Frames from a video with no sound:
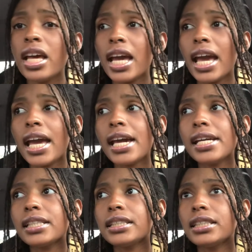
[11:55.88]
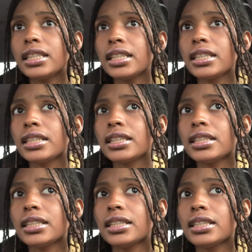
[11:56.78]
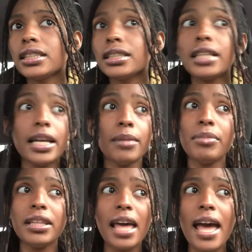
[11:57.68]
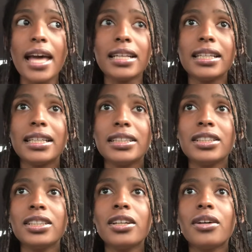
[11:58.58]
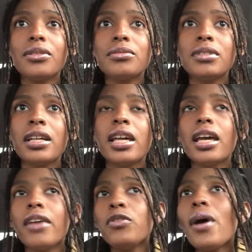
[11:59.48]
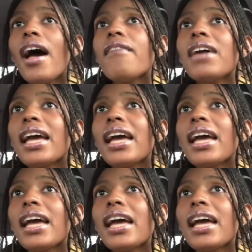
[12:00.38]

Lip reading: And let it be that. If you have